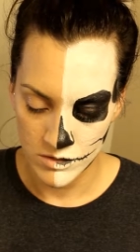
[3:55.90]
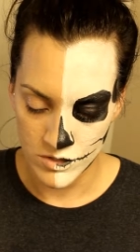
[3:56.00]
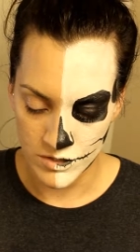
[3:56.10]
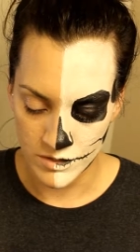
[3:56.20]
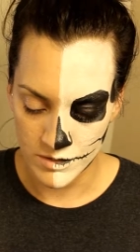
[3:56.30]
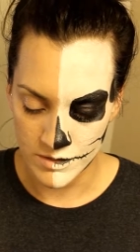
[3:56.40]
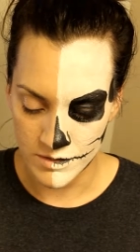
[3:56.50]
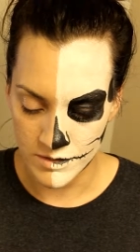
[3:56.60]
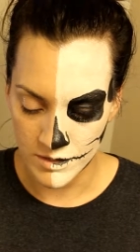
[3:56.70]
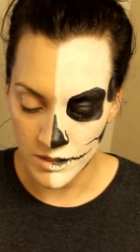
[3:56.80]
just because it's
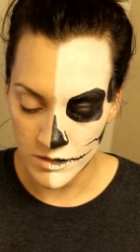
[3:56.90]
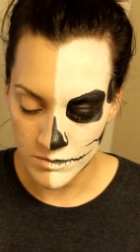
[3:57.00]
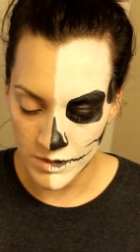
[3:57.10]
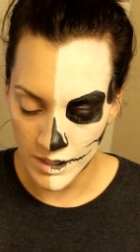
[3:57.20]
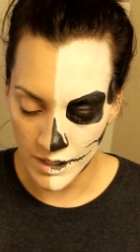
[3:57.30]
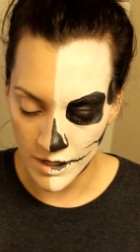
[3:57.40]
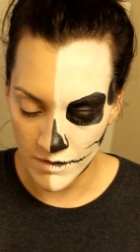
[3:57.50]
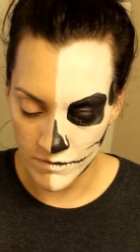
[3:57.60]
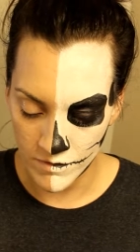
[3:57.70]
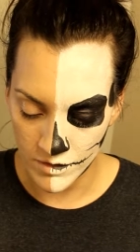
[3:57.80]
the skinniest one that I
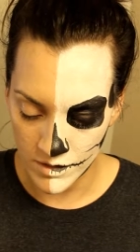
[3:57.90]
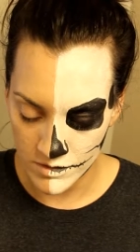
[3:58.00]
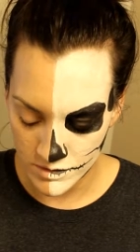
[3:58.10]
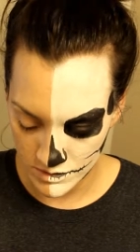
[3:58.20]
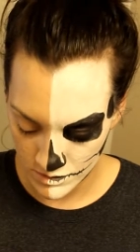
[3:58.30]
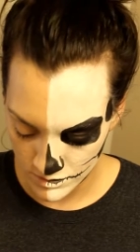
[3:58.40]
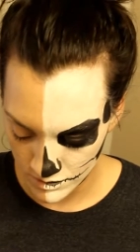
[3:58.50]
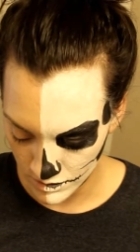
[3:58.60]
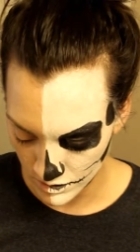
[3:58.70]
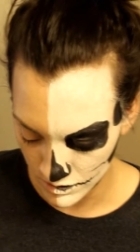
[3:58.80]
have for this,
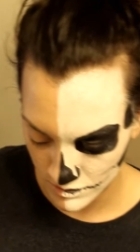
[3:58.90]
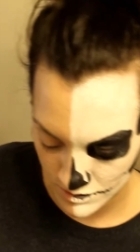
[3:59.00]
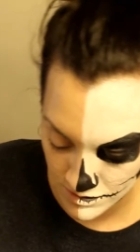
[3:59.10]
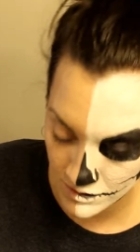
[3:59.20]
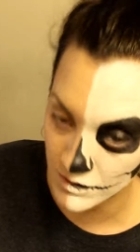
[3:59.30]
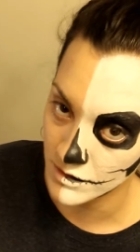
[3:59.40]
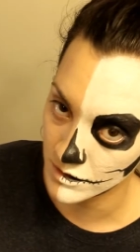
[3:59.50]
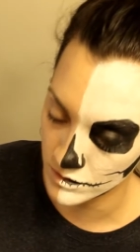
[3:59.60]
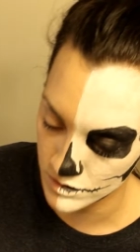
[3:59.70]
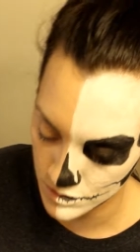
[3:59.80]
and it's still a
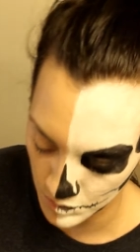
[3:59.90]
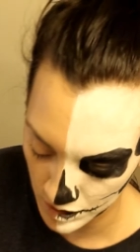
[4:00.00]
little too